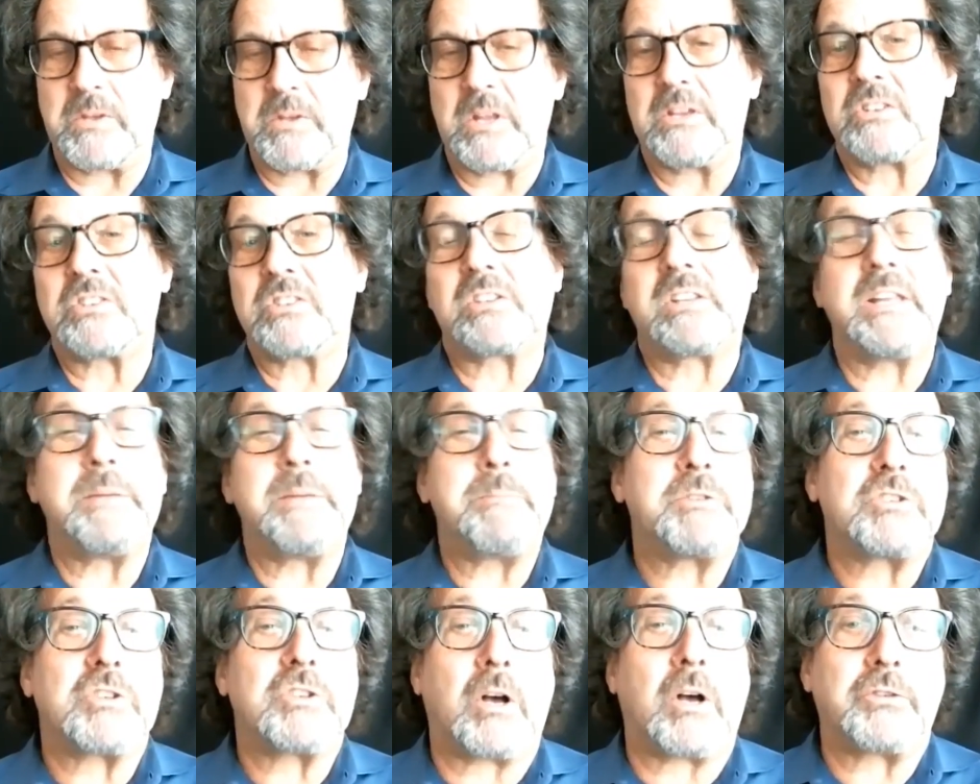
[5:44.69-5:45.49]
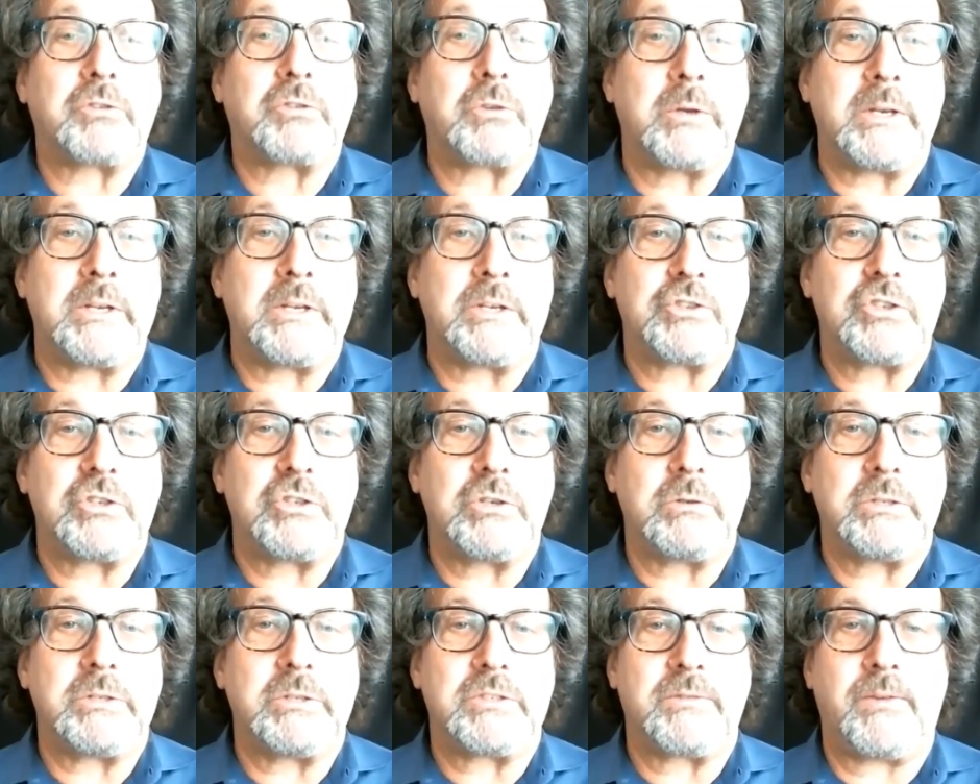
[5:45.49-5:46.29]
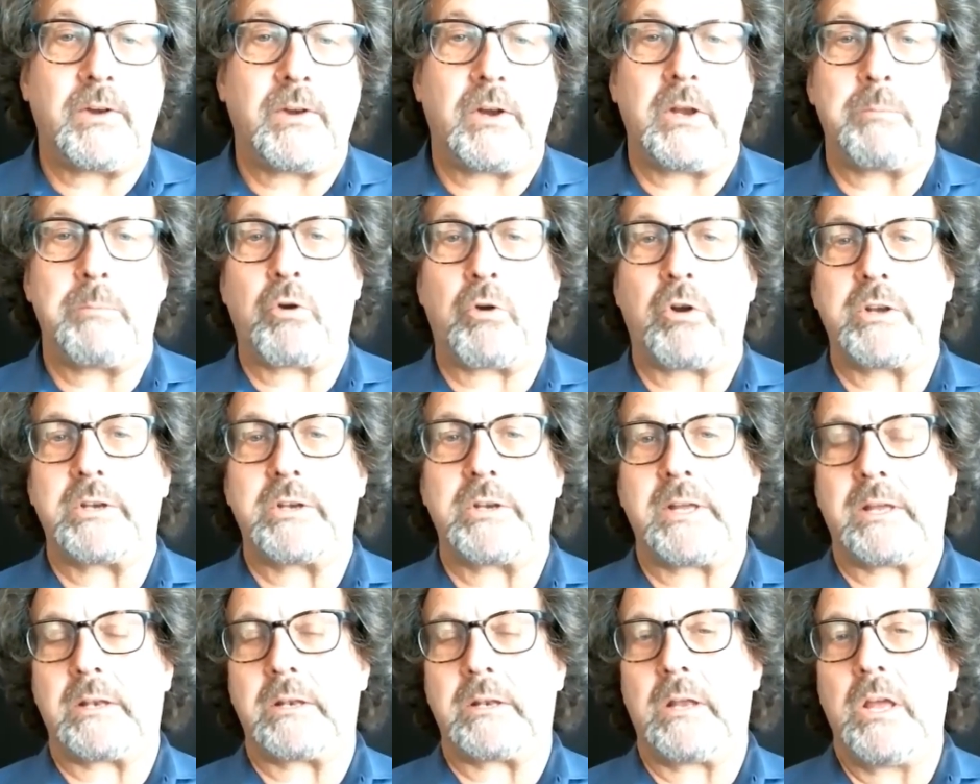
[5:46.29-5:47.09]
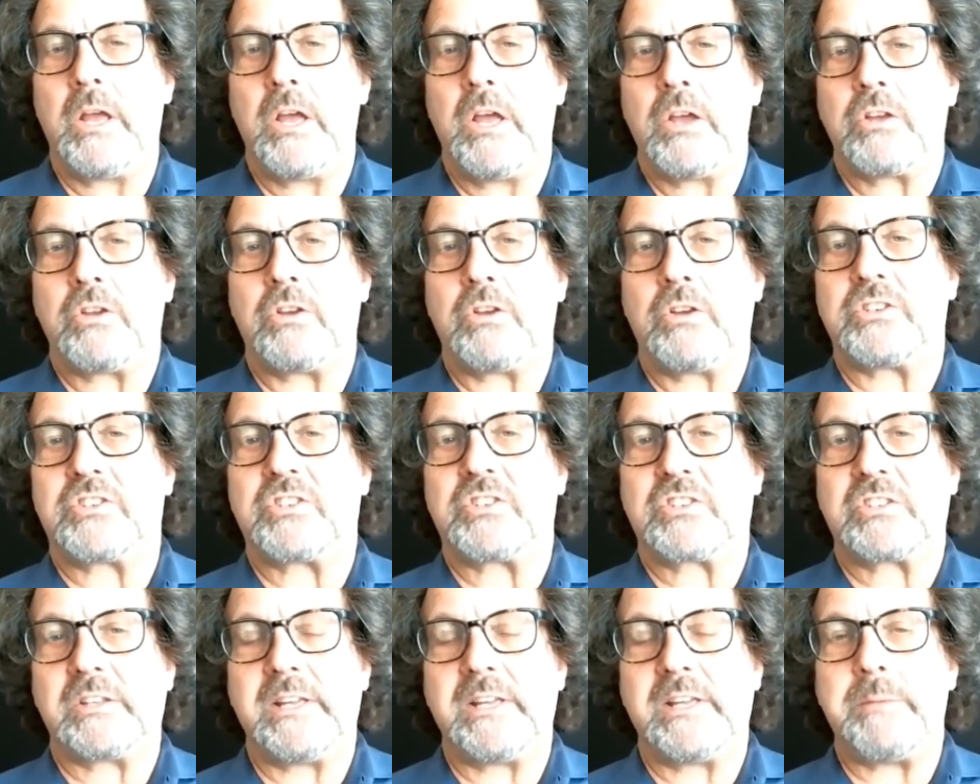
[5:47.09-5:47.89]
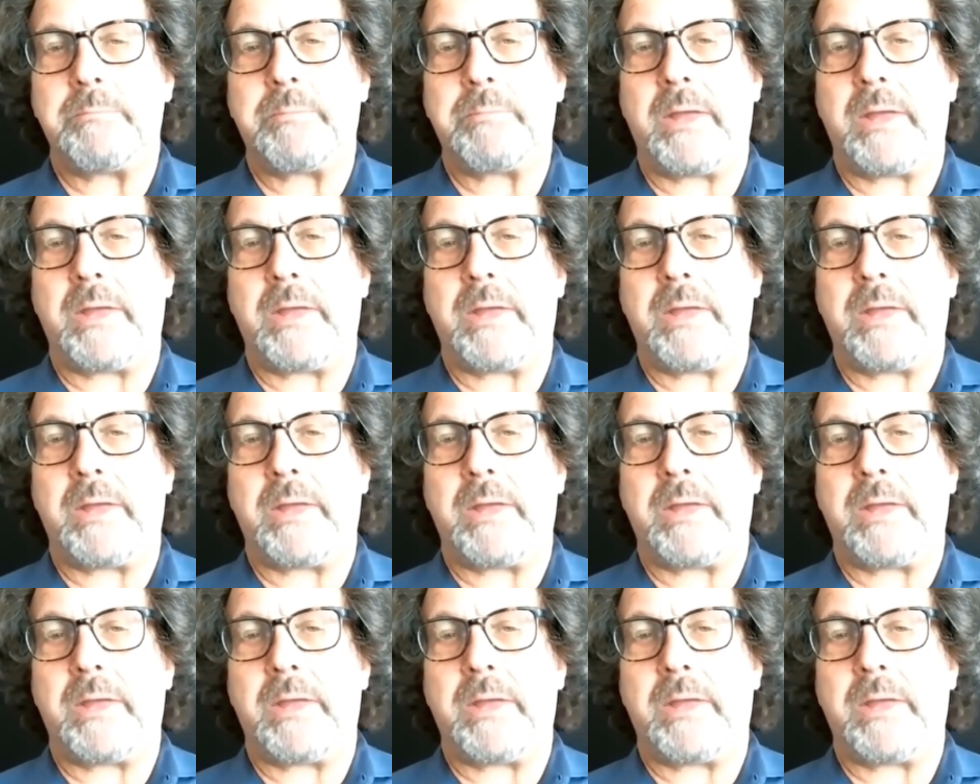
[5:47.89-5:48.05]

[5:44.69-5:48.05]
Sleep is also an issue. It's very important to get good sleep.